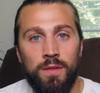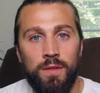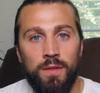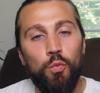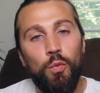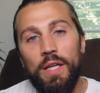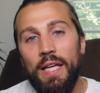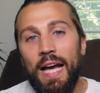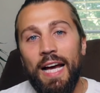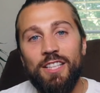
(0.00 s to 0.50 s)

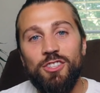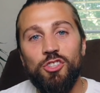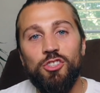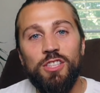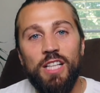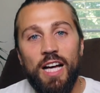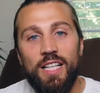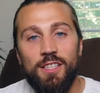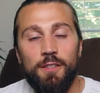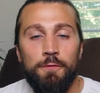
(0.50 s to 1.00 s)
We
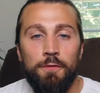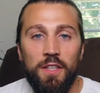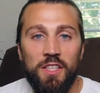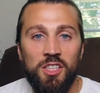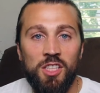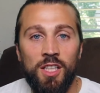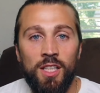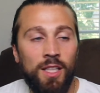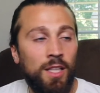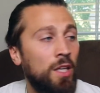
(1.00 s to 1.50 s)
exercise
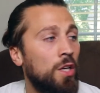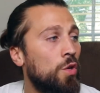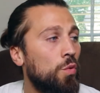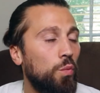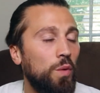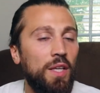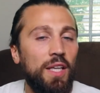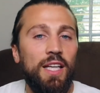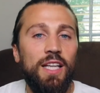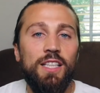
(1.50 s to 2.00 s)
efficiently.
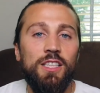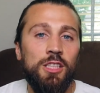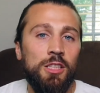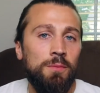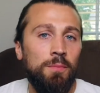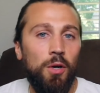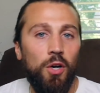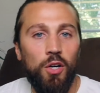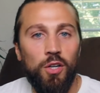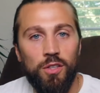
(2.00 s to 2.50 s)
We eat
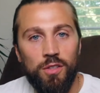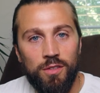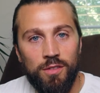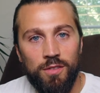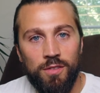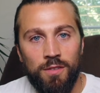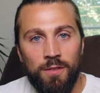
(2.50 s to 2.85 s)
smart.